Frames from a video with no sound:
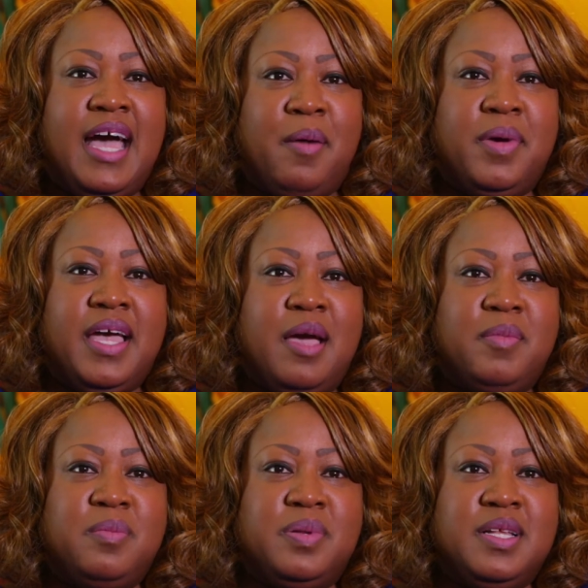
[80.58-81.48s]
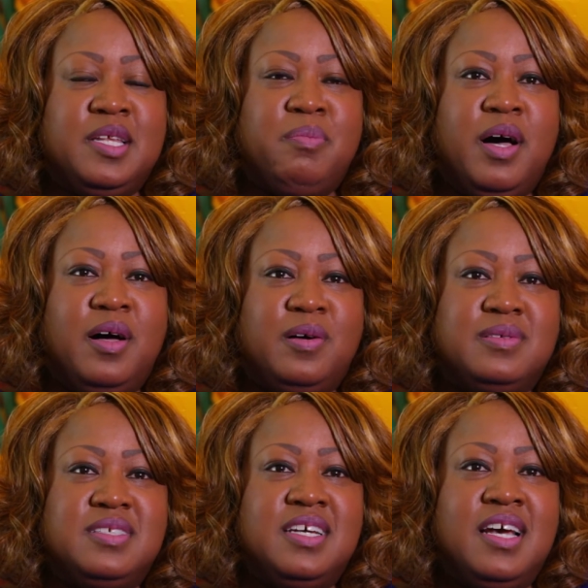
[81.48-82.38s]
I became completely
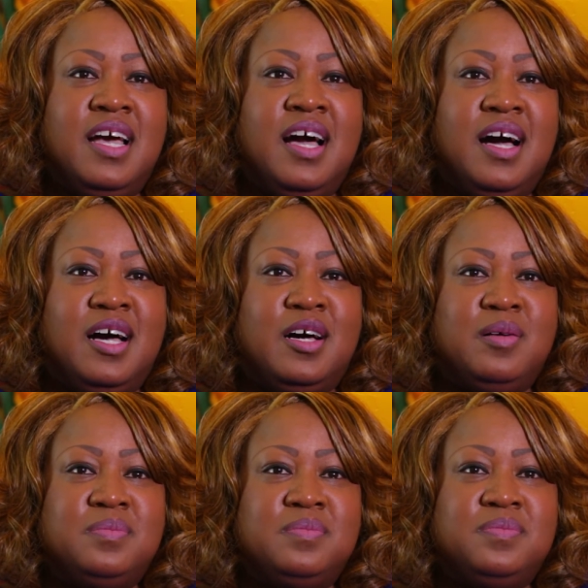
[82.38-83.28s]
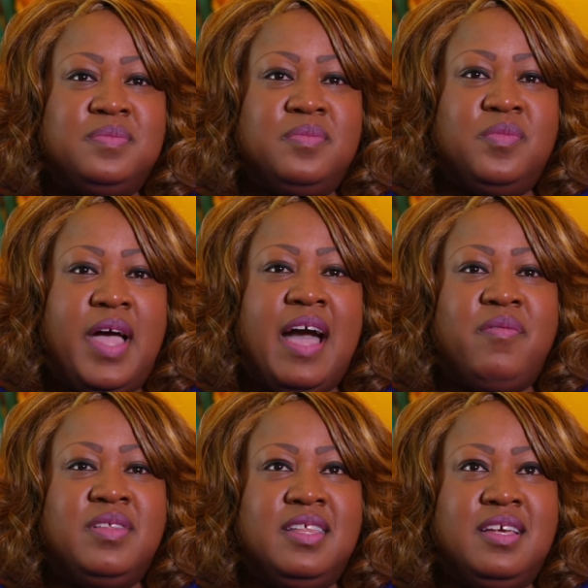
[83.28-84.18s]
bald. Um,
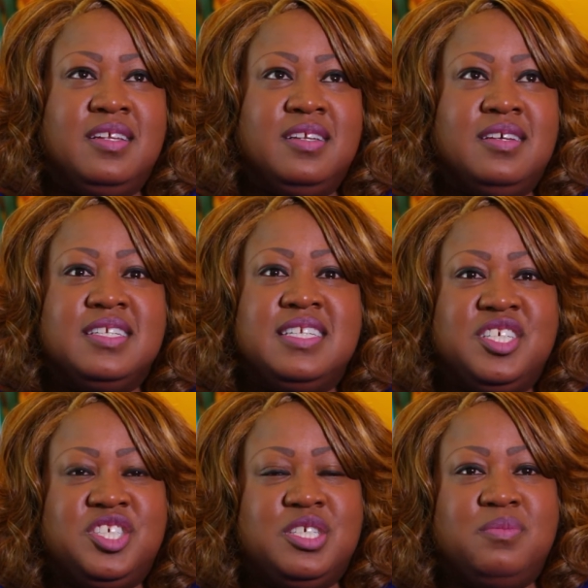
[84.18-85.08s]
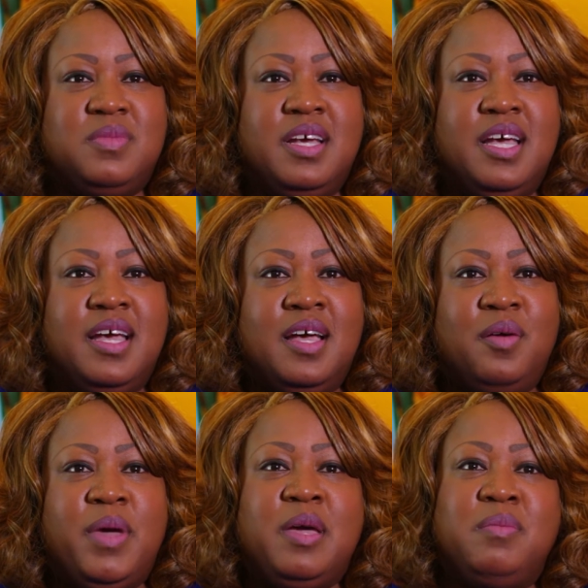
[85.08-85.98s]
Having the condition
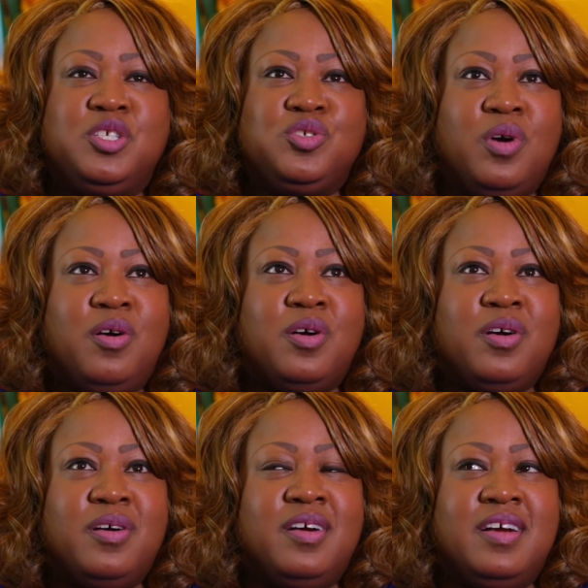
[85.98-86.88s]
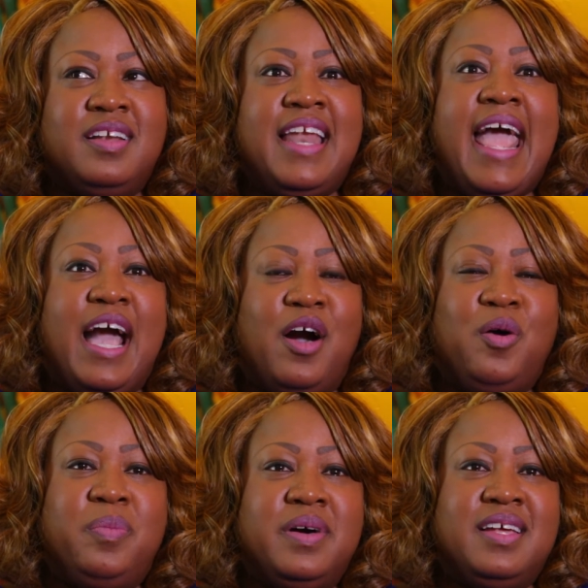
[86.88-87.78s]
made me stronger
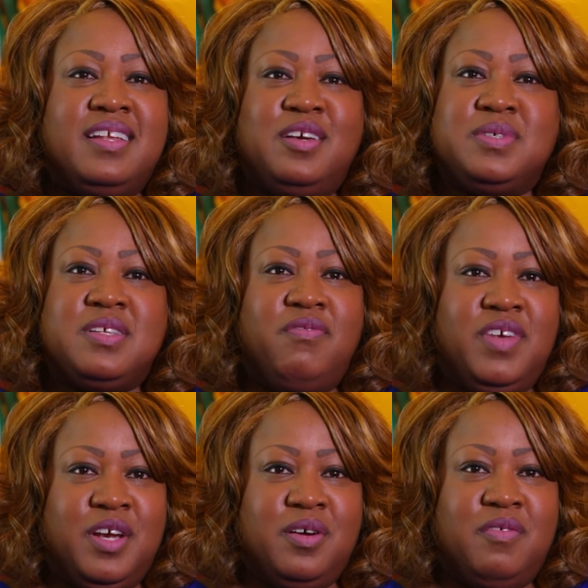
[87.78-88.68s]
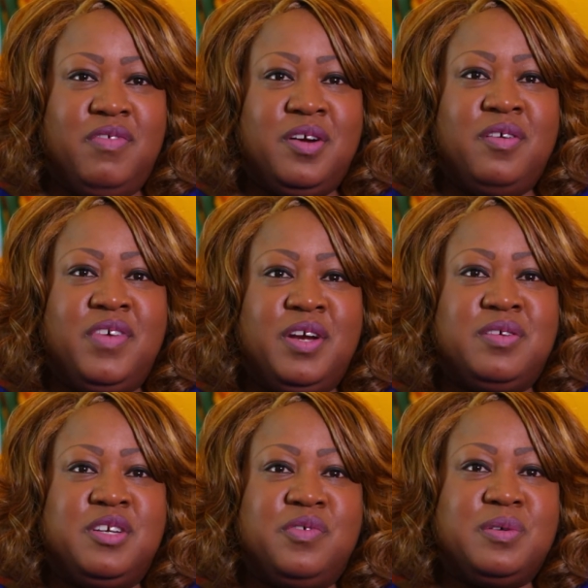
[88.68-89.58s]
now, but it was a very, very, very
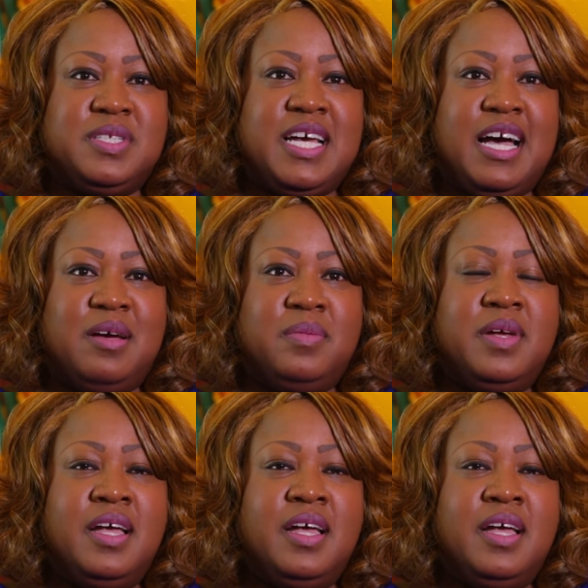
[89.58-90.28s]
difficult time.